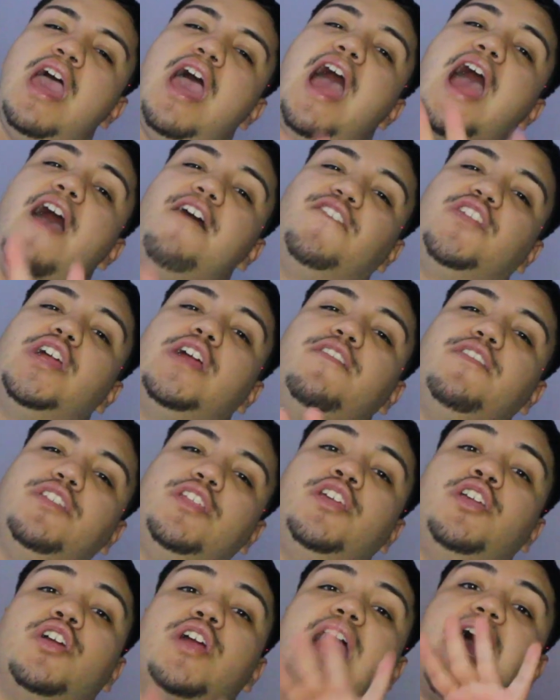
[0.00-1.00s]
after
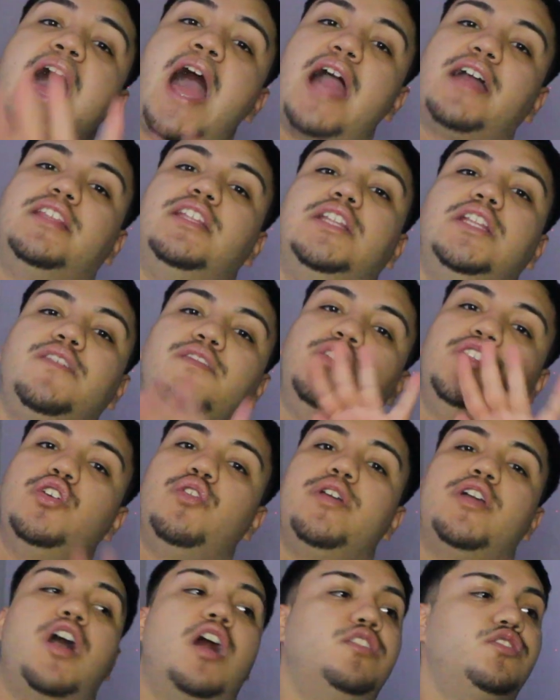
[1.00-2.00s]
everything you're actively
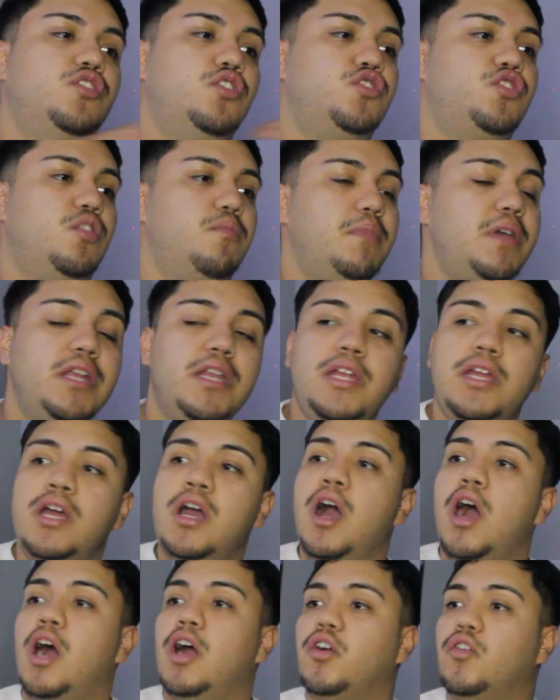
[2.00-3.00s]
doing on social
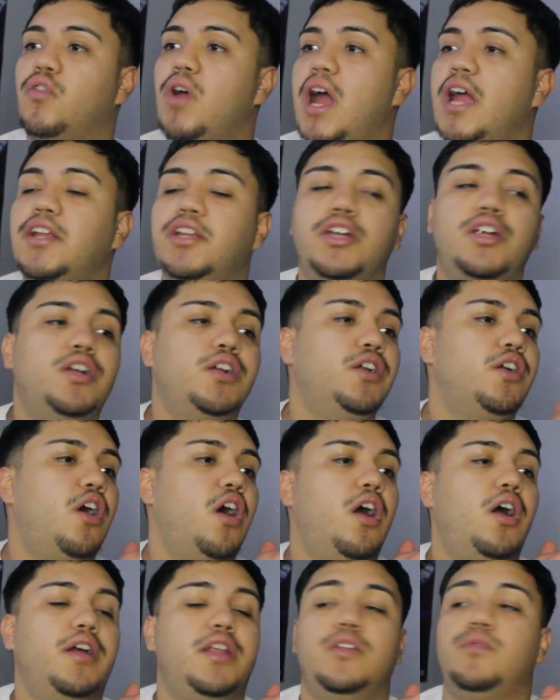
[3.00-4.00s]
media, on
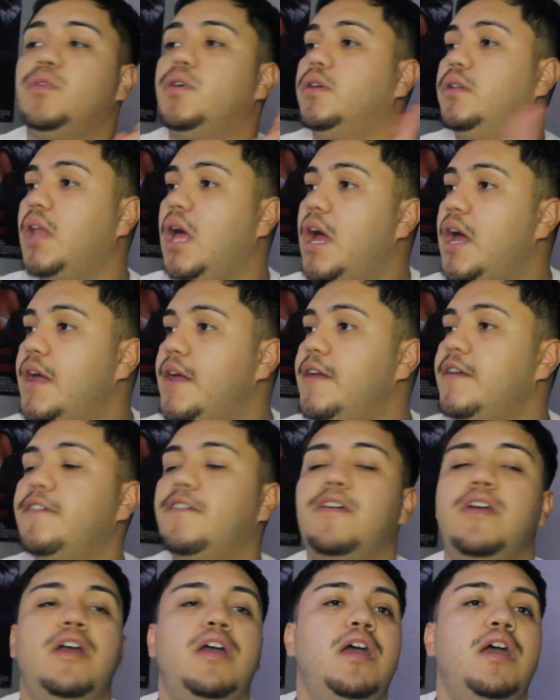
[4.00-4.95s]
Grindr, in real life,